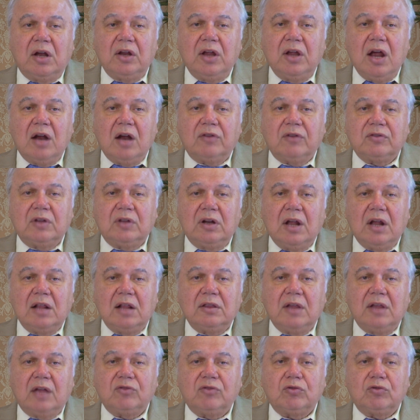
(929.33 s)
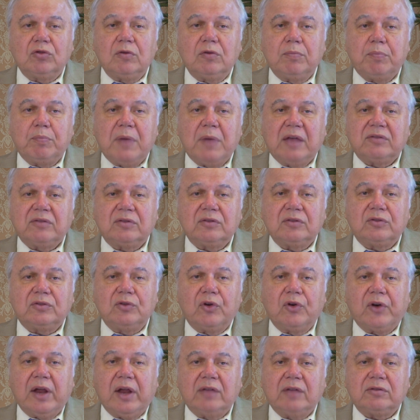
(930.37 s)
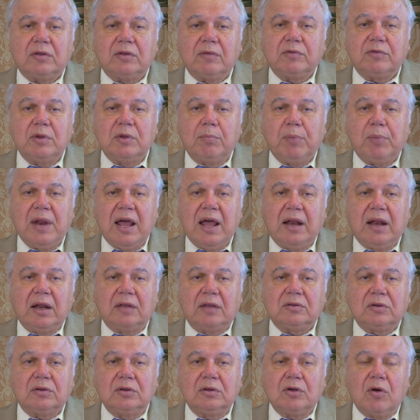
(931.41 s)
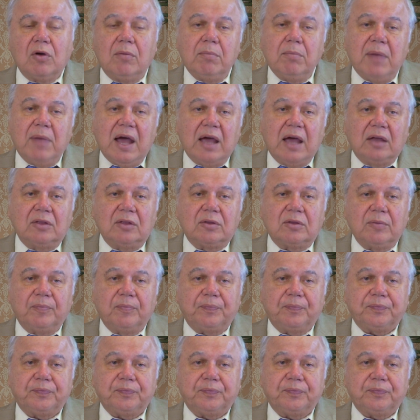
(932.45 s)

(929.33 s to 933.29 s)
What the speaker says: arsenal that surpasses the rest of the planet combined.